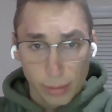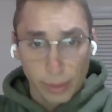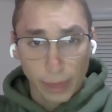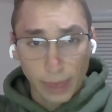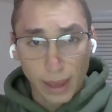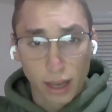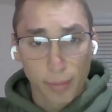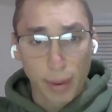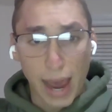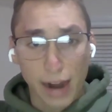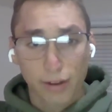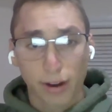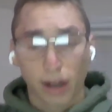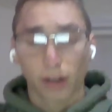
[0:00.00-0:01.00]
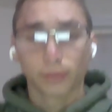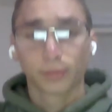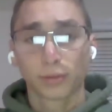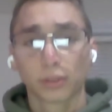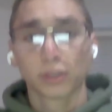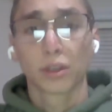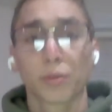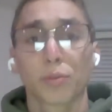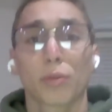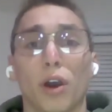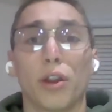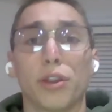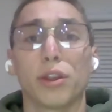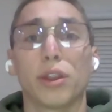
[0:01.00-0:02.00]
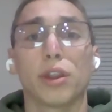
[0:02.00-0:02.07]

Now the background on